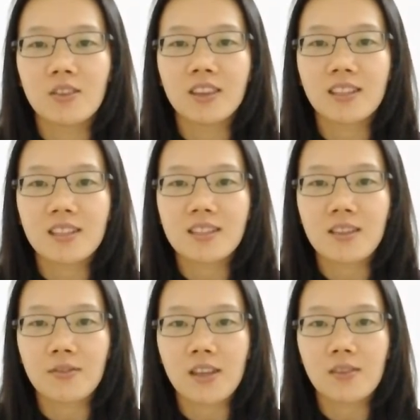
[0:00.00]
quantity
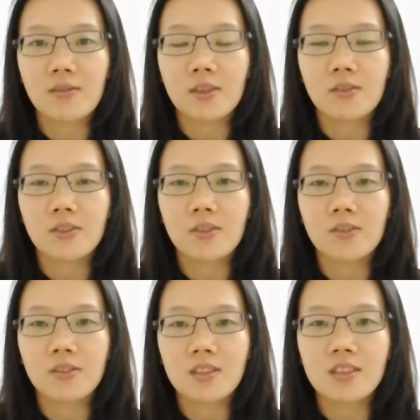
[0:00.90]
survey with
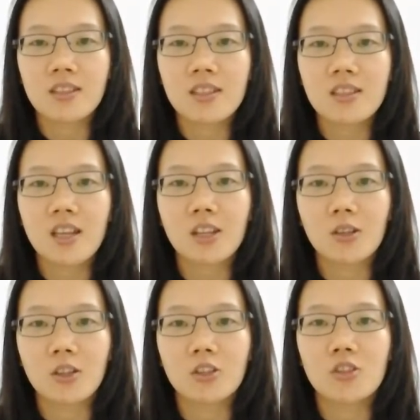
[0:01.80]
University
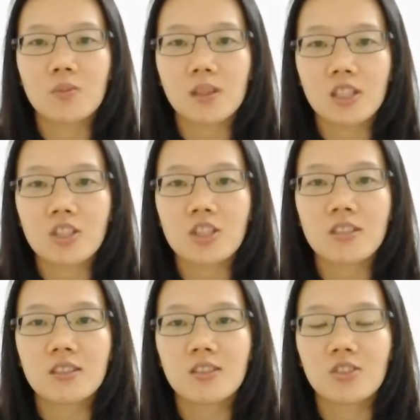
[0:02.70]
Technology Malaysia,
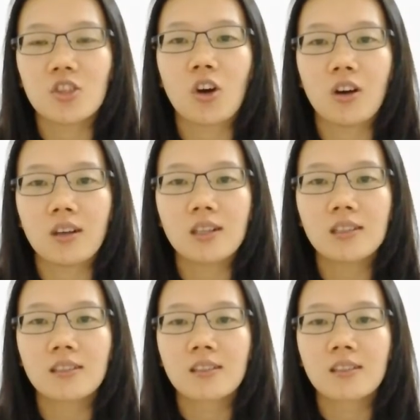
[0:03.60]
Johor.